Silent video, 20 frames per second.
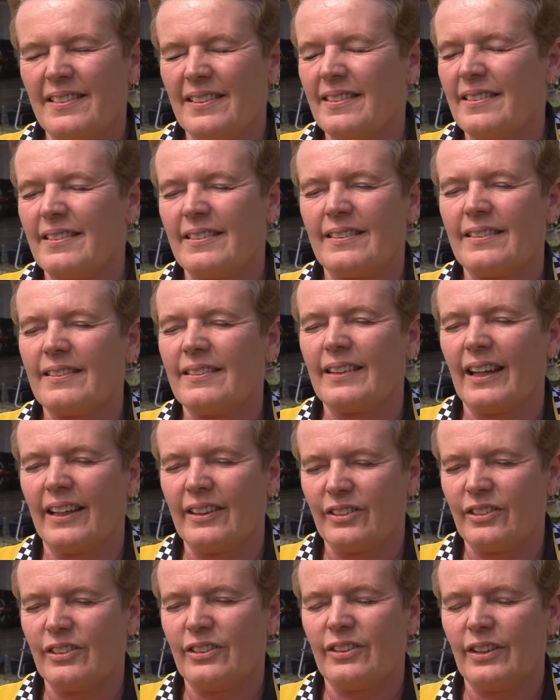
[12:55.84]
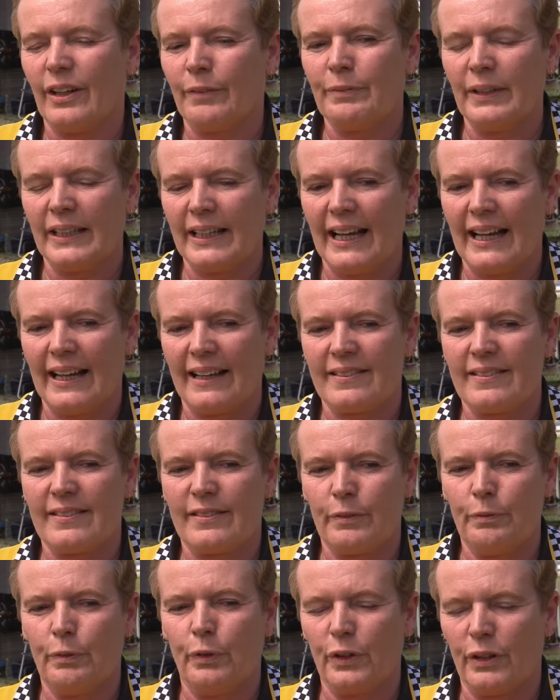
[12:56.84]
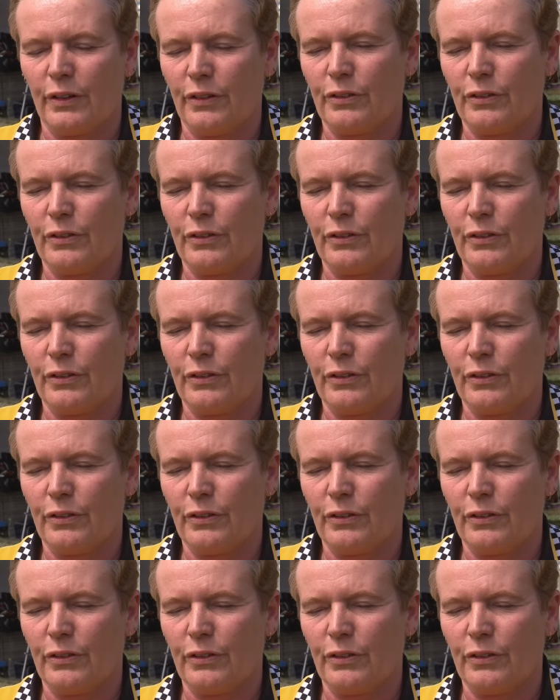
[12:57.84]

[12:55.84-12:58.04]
just such a big ask to put her